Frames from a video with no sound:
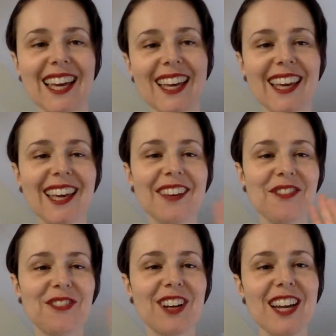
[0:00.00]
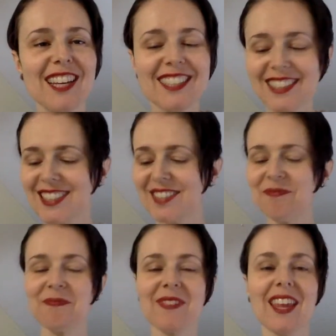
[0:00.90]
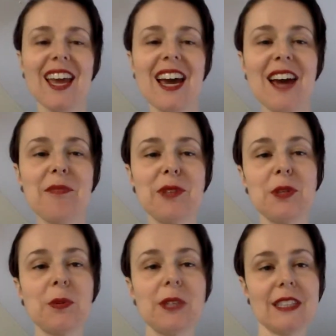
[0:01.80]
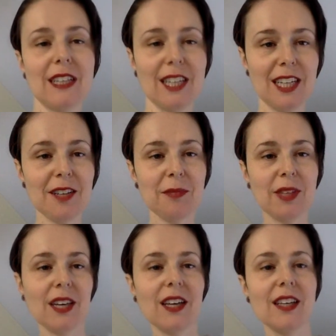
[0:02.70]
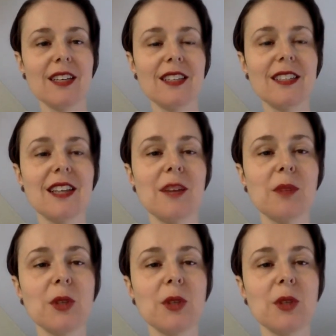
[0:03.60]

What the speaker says: Hey, friends! I'm super excited because I'm